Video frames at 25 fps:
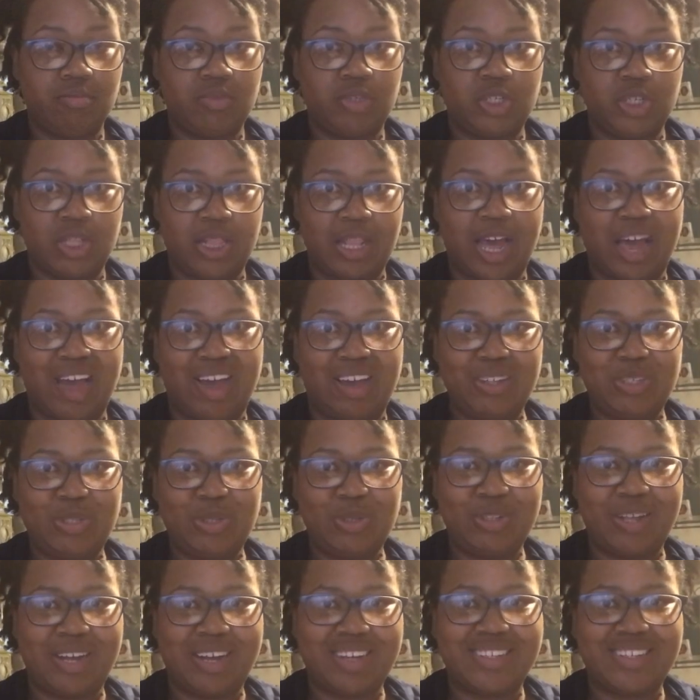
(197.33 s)
July
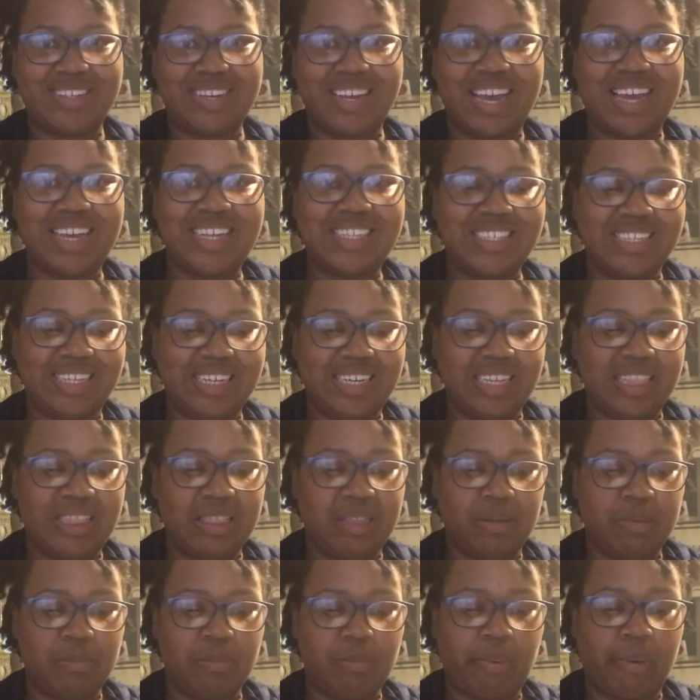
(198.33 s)
2018,
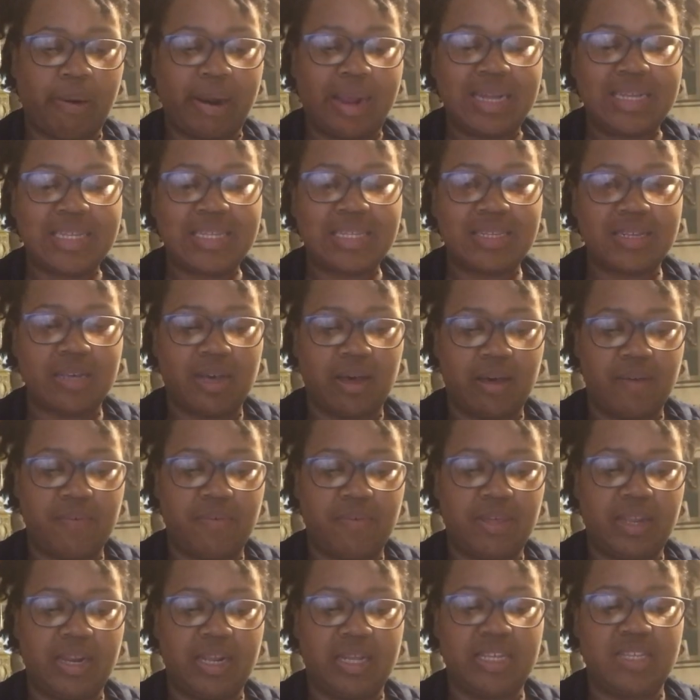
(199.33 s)
the price
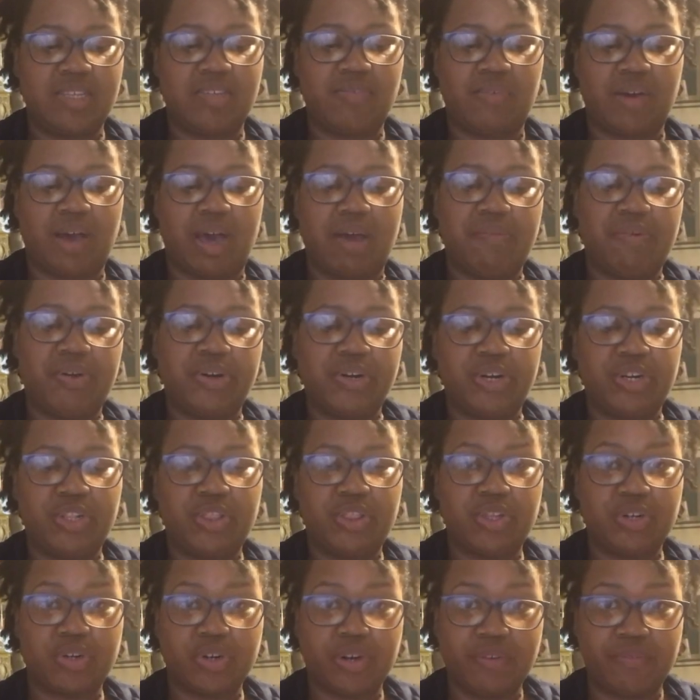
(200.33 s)
of it is
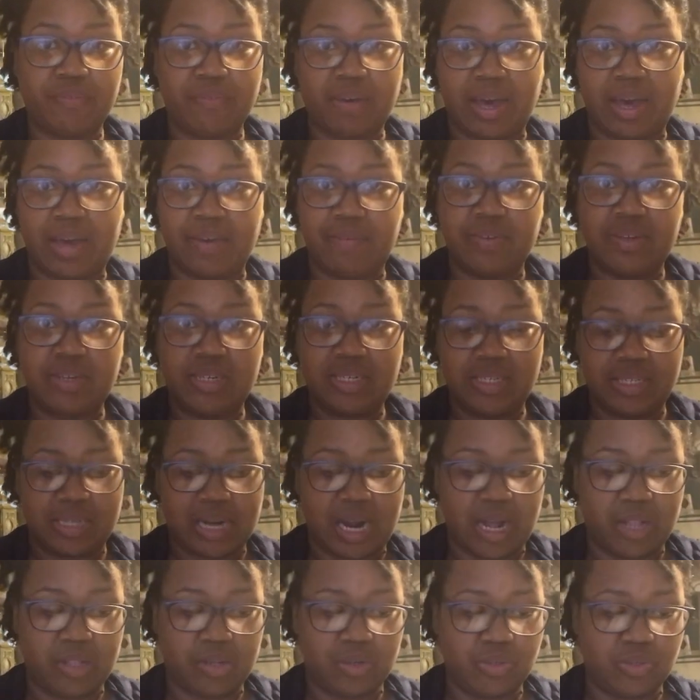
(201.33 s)

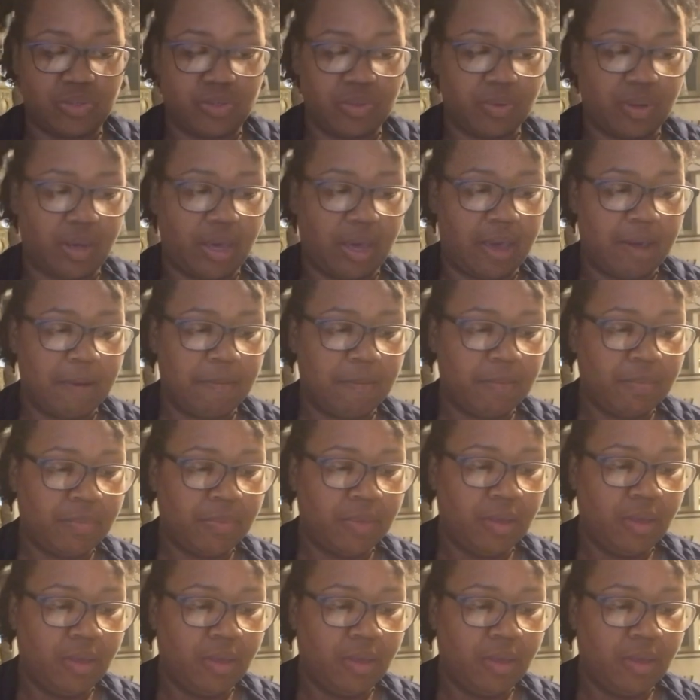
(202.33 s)
$535, okay?